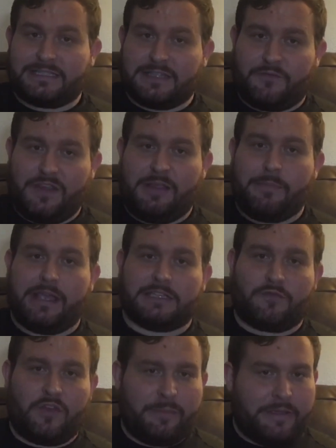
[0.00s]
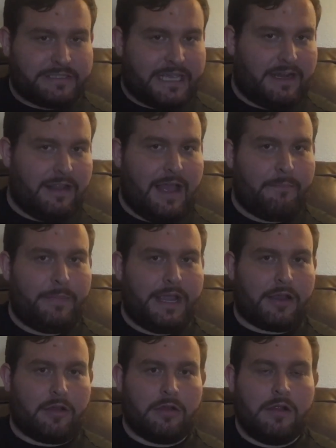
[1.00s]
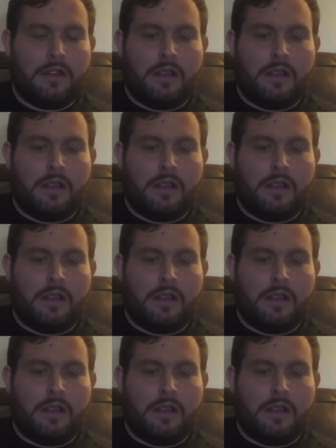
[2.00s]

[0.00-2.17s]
as the females. Females get a lot bigger.